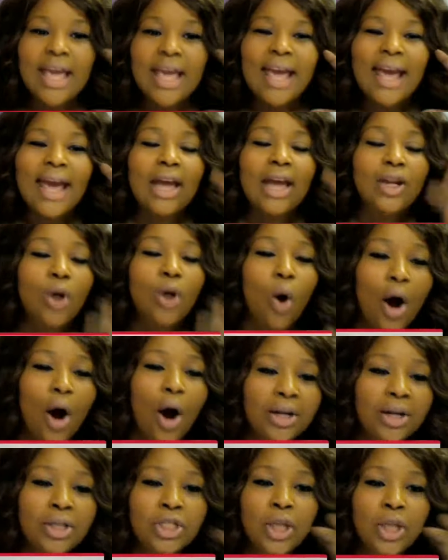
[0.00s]
In
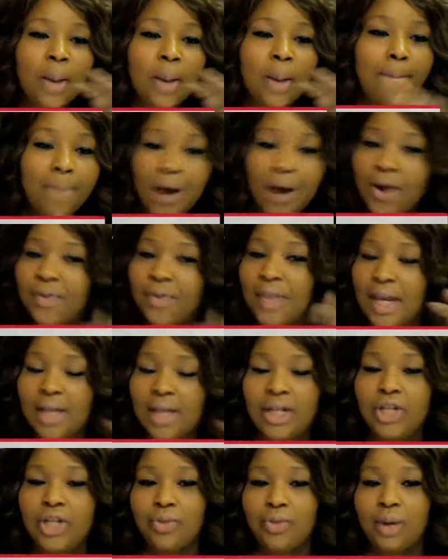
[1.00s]
order to birth
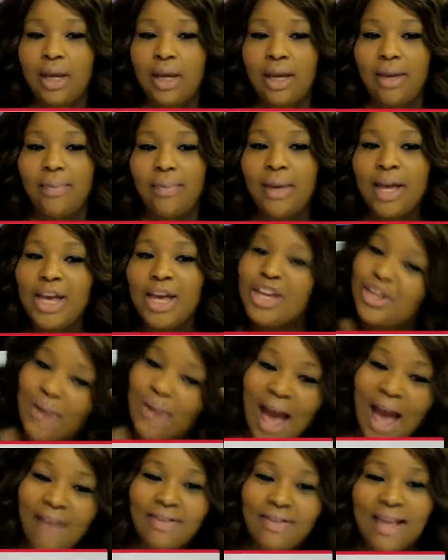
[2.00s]
any dream, you
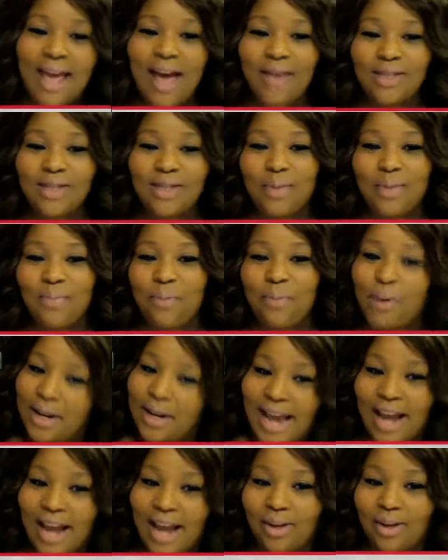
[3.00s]
have to have some
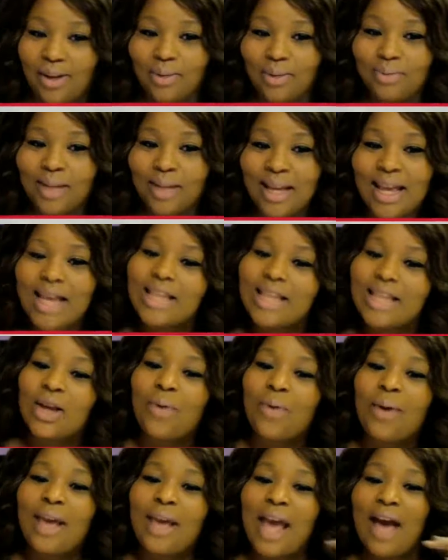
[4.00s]
prenatal. So
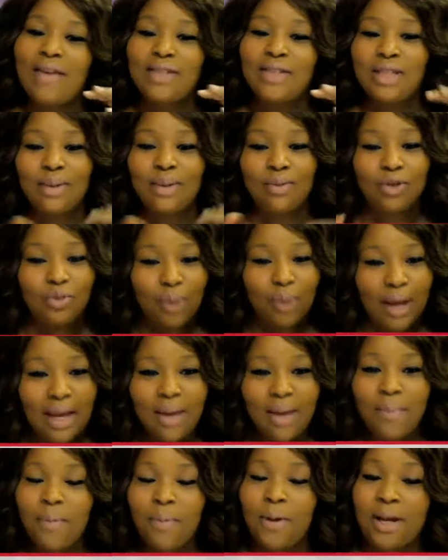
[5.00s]
we have some
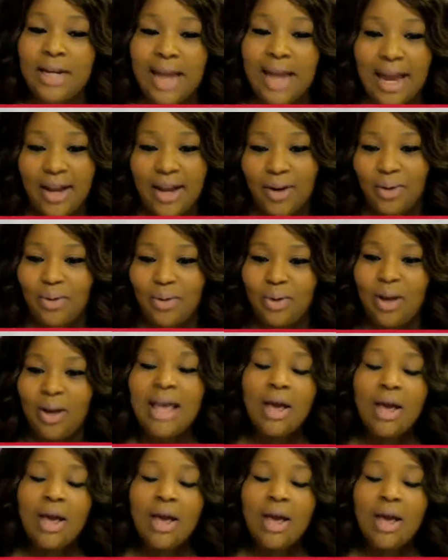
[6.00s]
dream prenatal.